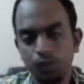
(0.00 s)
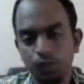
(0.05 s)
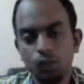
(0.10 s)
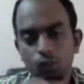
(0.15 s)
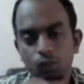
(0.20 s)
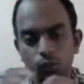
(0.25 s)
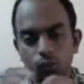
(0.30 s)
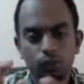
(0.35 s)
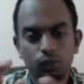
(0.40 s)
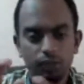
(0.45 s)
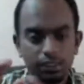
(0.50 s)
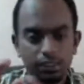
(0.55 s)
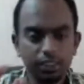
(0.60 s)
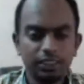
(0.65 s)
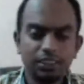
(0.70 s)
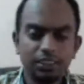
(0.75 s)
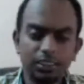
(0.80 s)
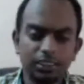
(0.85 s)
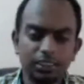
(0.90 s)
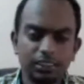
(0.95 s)
So this
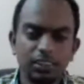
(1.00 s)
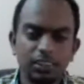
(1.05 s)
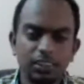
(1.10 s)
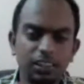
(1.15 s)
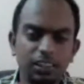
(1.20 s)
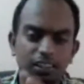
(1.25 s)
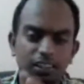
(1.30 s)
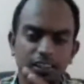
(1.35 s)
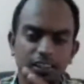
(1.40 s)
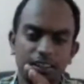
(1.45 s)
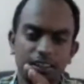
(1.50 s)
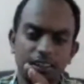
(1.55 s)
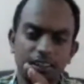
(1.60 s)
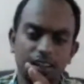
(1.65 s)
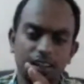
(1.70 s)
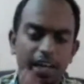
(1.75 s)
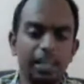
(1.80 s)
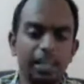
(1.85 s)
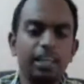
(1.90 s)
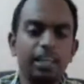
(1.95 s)
is the
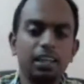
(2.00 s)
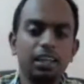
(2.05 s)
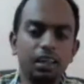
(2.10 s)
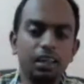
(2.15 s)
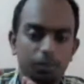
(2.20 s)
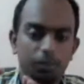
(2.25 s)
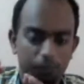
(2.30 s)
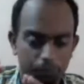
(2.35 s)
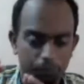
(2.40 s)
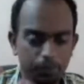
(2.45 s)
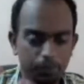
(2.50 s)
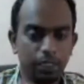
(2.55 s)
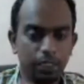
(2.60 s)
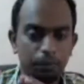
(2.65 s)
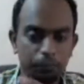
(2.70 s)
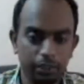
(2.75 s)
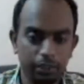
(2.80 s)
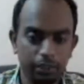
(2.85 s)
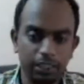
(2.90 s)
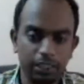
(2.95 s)
idea behind big
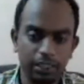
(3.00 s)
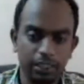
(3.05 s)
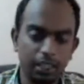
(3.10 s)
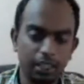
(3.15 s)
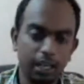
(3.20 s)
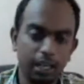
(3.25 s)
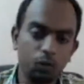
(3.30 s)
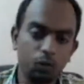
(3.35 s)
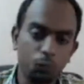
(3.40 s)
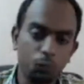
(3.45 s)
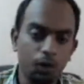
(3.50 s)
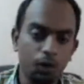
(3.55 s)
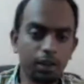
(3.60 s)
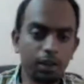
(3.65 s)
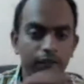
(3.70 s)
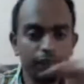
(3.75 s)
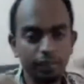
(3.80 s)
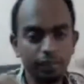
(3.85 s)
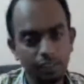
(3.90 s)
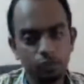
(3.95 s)
data, and why we need
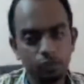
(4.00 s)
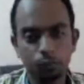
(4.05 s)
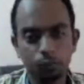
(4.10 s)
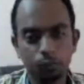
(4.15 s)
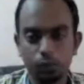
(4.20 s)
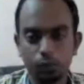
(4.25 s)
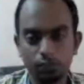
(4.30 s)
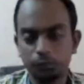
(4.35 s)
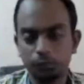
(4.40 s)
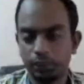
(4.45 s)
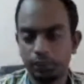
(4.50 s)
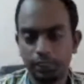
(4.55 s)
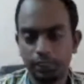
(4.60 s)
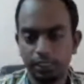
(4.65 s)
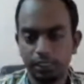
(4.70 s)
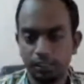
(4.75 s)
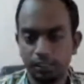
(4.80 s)
to process big data.